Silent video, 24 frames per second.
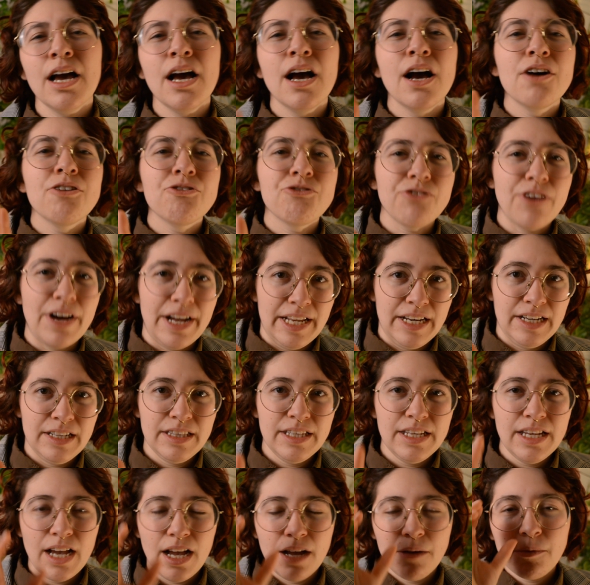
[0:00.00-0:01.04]
Finally,
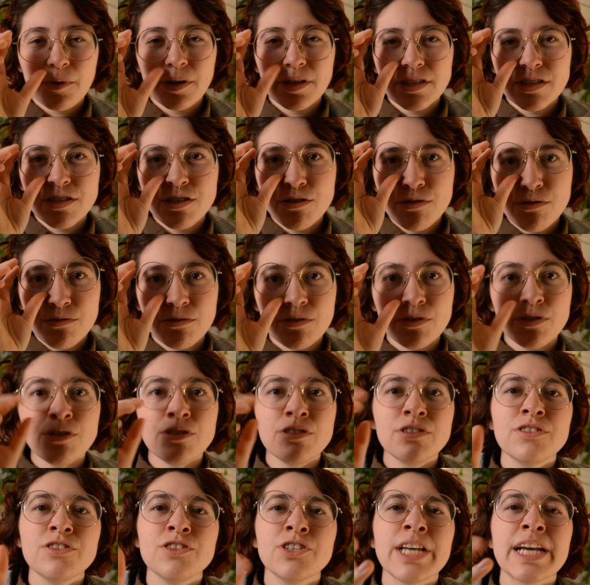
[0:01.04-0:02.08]
I want to
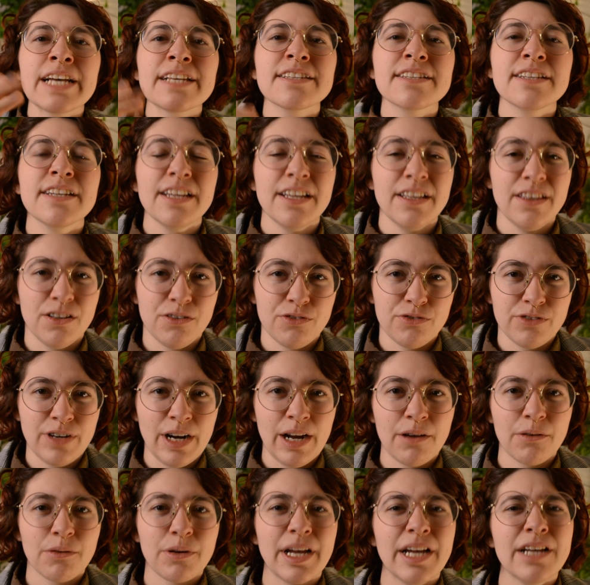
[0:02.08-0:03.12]
test it in the frown.
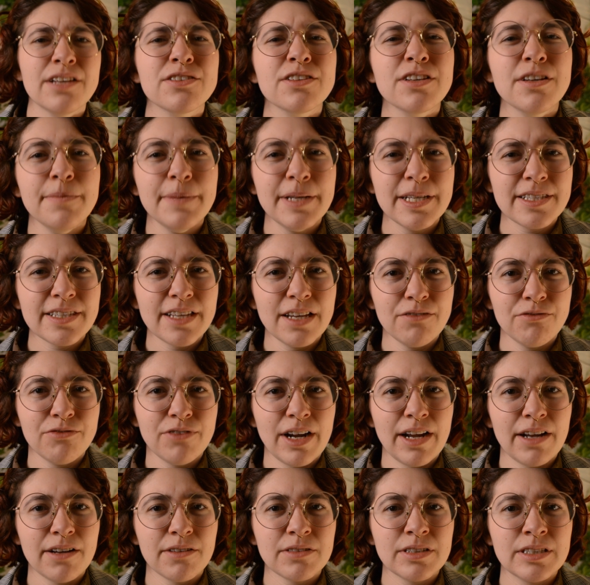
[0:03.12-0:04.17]
Okay, so give me a slight
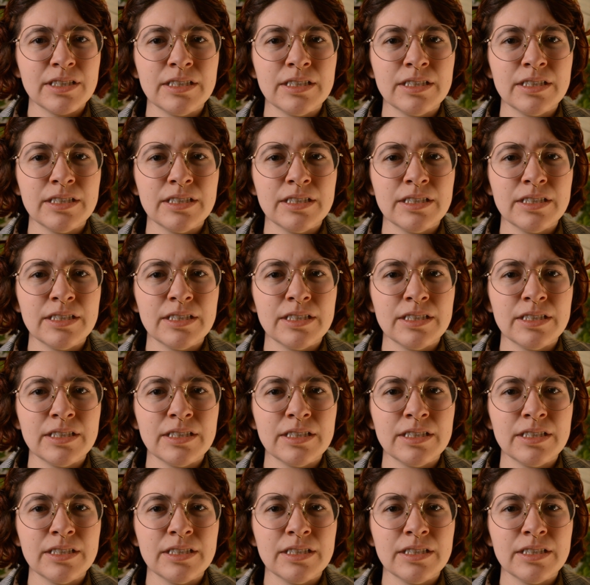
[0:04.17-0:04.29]
frown.